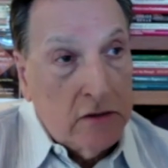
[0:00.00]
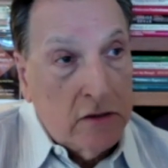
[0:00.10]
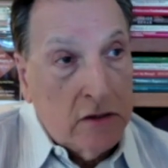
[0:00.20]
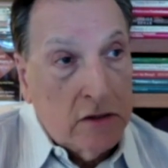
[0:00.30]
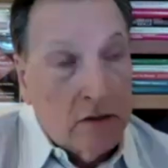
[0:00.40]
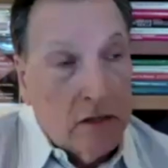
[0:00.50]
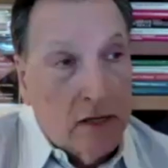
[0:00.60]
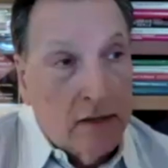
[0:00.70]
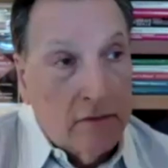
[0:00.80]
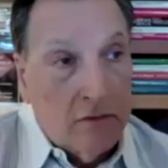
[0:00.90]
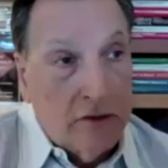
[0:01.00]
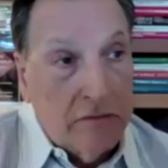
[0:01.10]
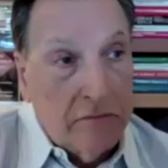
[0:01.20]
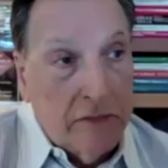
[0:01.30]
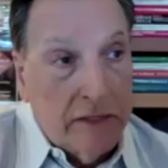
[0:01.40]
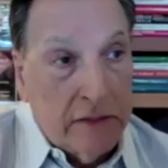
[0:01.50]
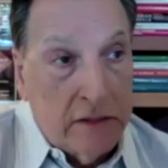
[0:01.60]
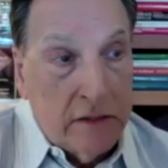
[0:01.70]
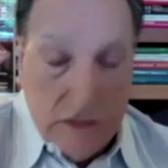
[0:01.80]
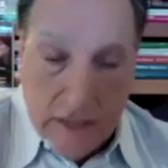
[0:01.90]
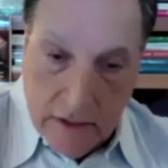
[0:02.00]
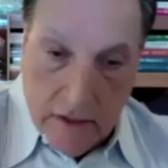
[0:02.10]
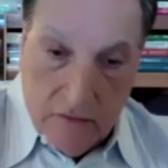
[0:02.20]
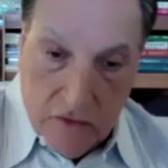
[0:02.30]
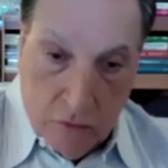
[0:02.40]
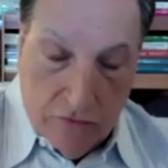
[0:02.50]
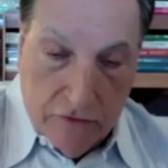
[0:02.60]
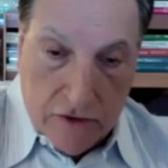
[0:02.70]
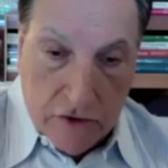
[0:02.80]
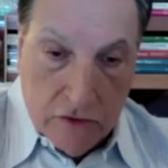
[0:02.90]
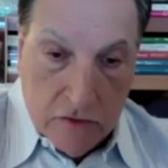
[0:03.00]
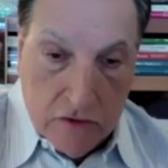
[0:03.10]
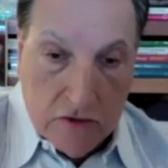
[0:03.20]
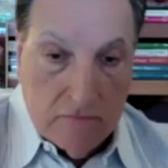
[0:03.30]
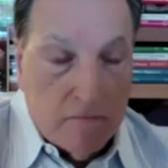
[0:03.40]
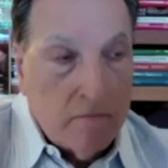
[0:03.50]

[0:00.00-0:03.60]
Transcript: I treat mainly executives and professionals.